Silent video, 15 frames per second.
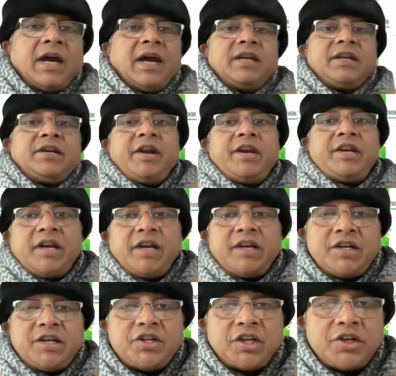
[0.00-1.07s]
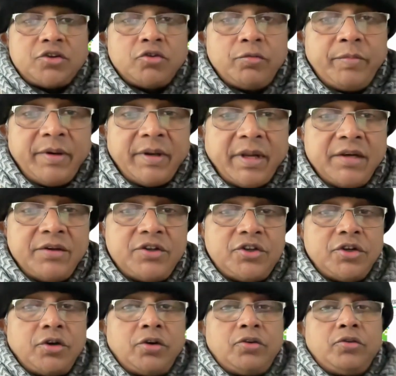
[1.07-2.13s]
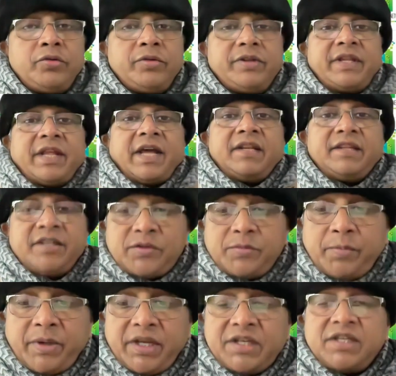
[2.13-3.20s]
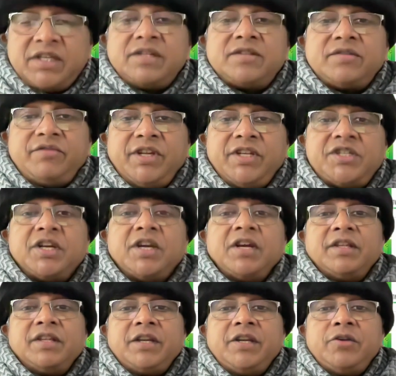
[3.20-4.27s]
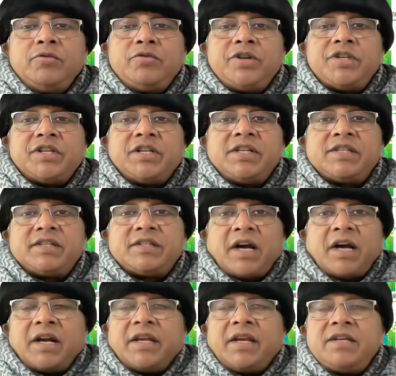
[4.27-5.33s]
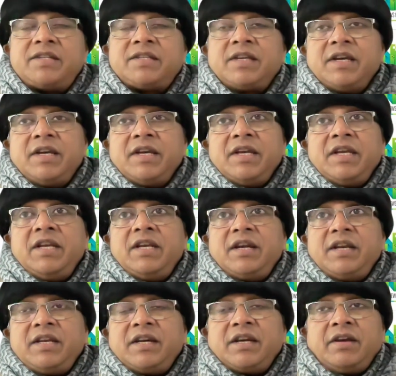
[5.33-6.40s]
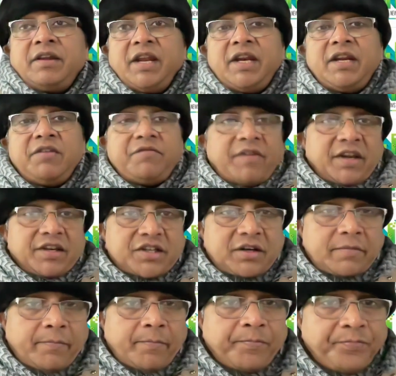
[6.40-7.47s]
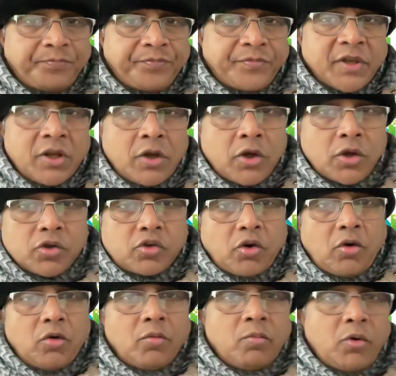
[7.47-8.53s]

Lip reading: And greater attention should be ensured to that these patients reach the nutritional targets in a graded fashion. So